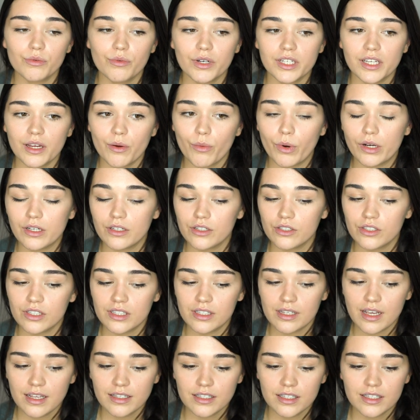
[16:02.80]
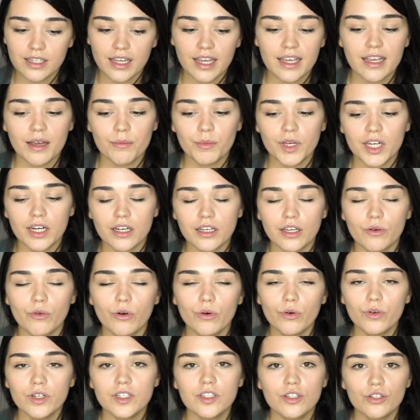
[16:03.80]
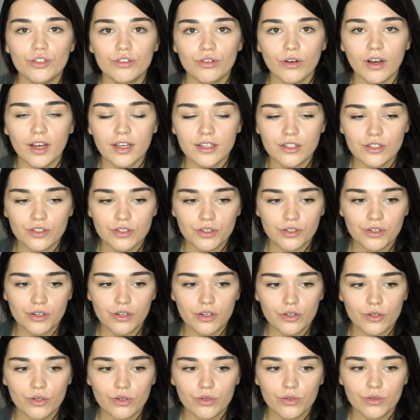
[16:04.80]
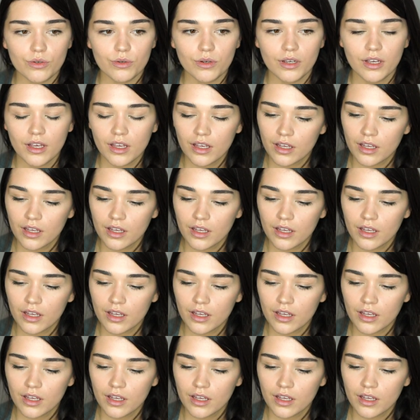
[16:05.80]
what I wanted to say today. I mean, I always try to